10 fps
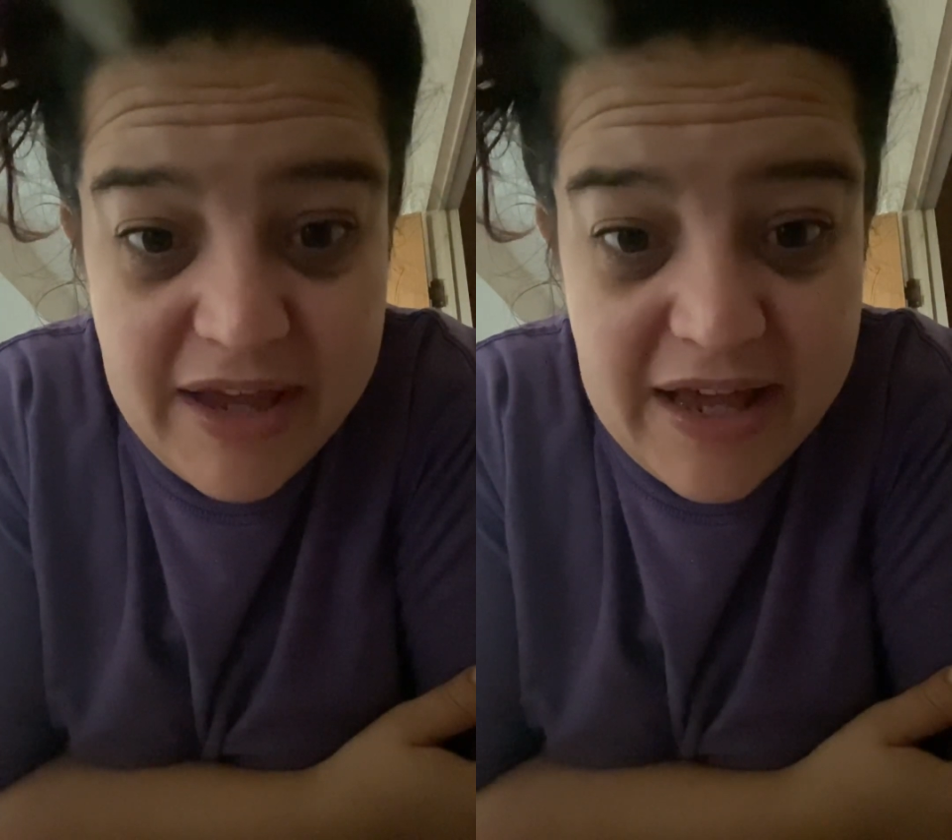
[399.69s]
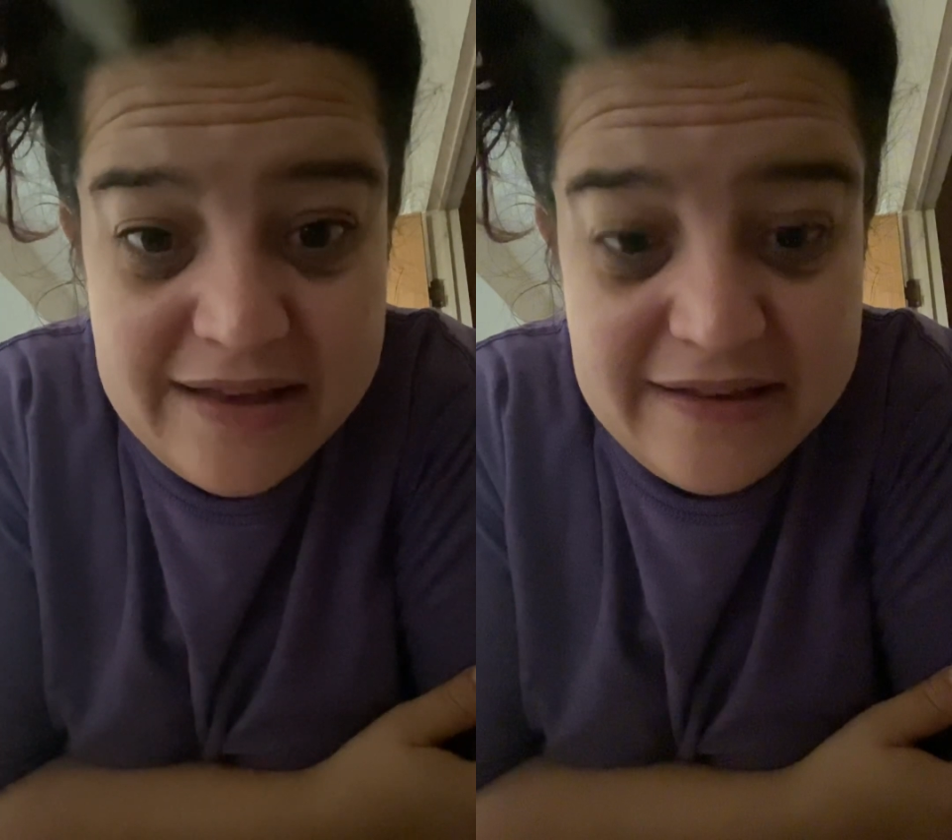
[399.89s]

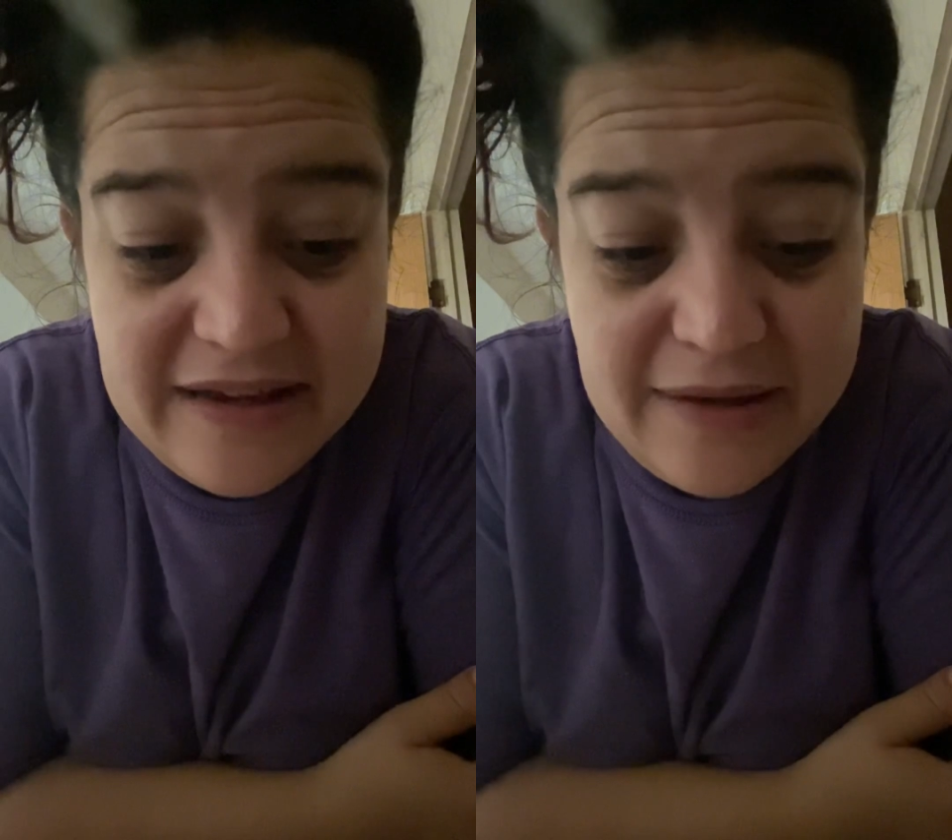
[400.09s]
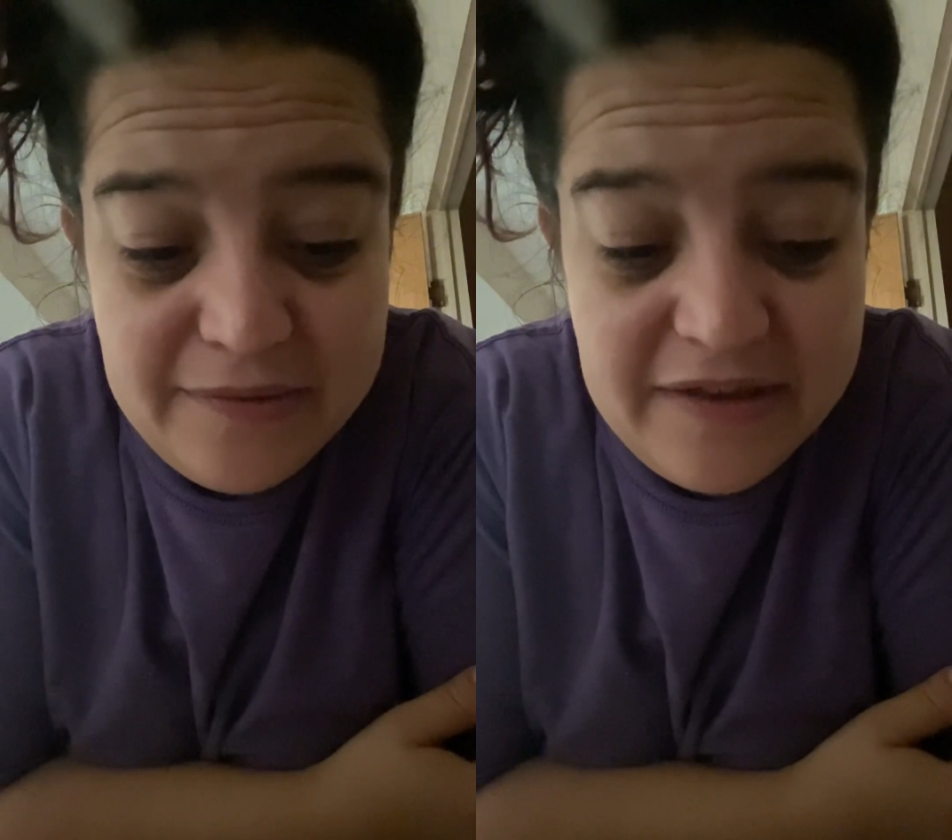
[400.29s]
guys,
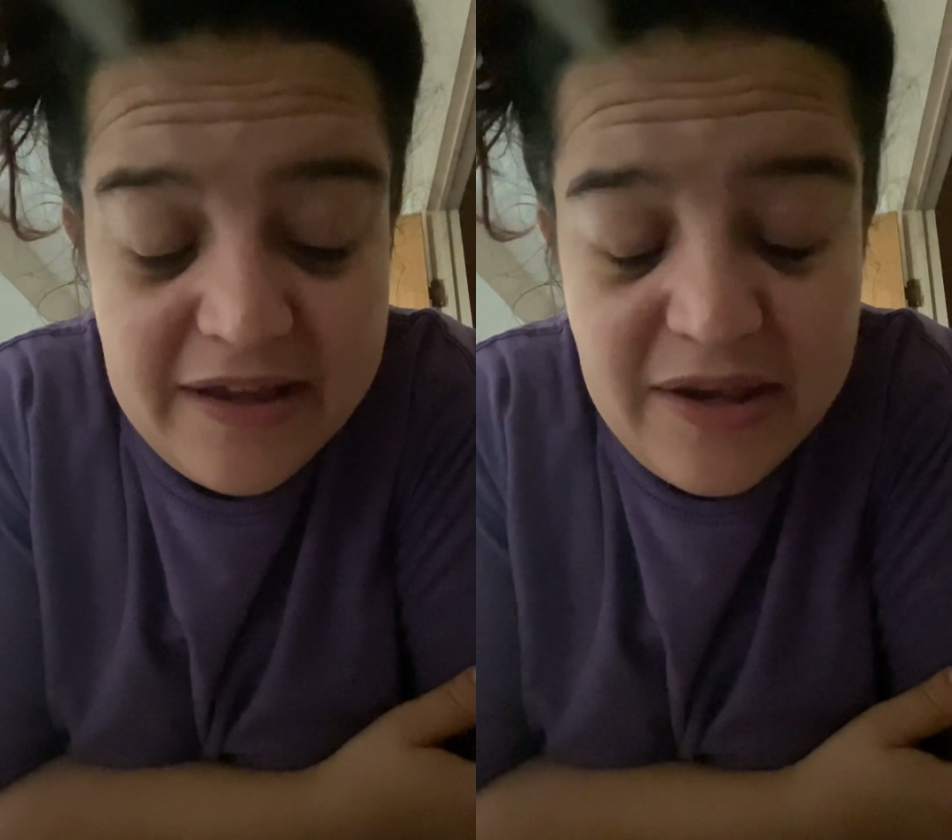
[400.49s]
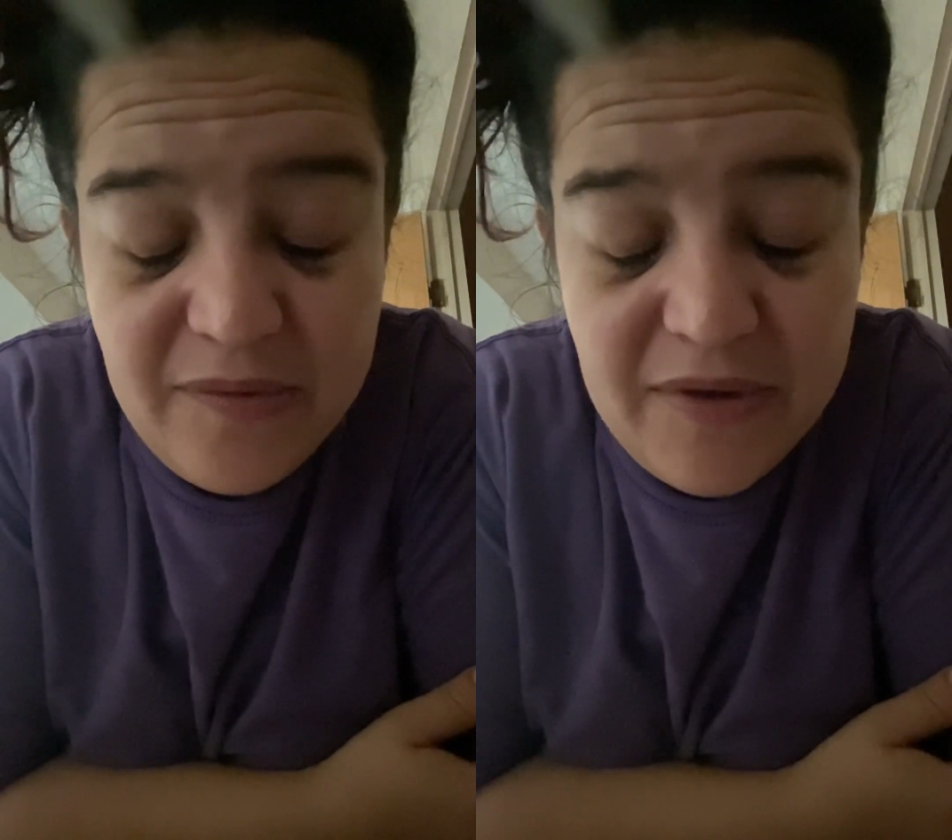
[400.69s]
and I was
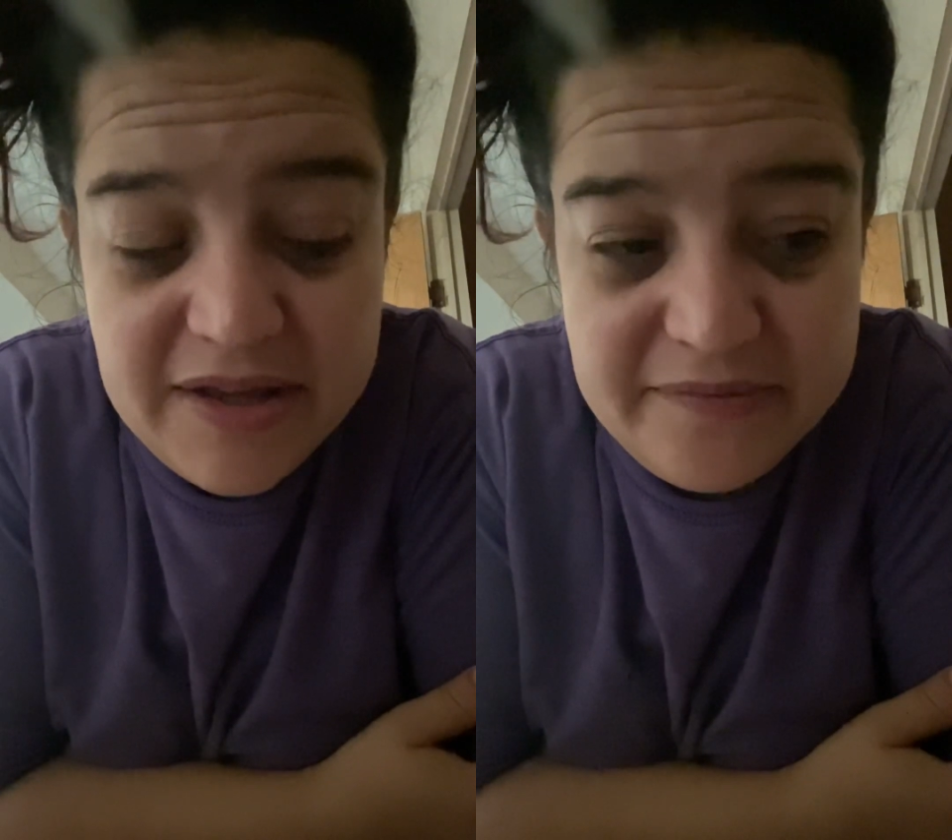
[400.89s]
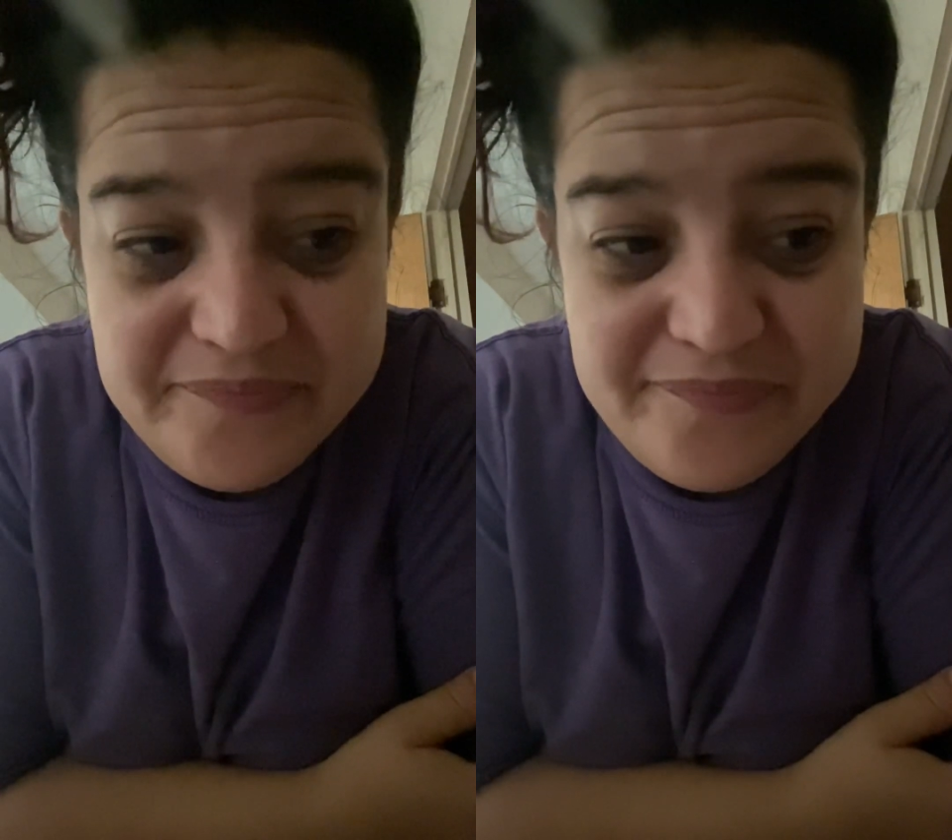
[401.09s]
like, you know what?